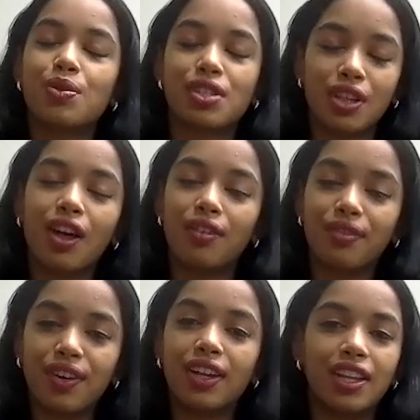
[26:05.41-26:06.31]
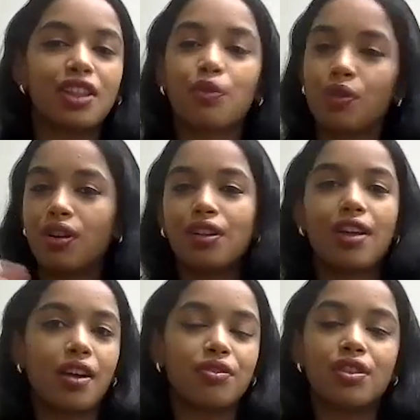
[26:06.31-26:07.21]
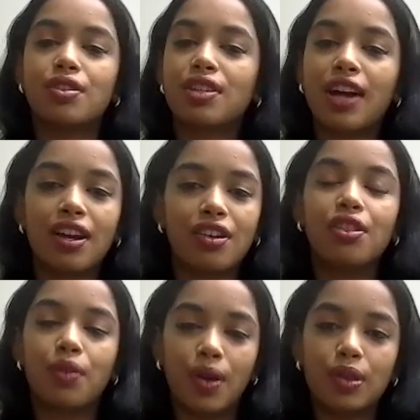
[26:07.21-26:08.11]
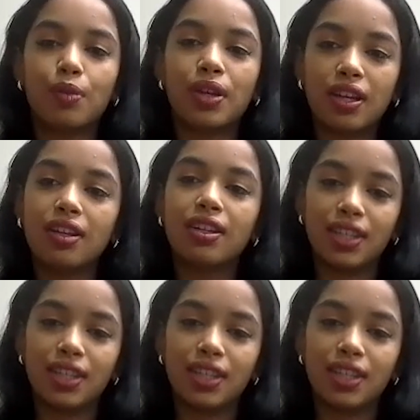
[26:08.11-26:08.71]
It was a lot of fun. And there were a lot of those scattered throughout the week.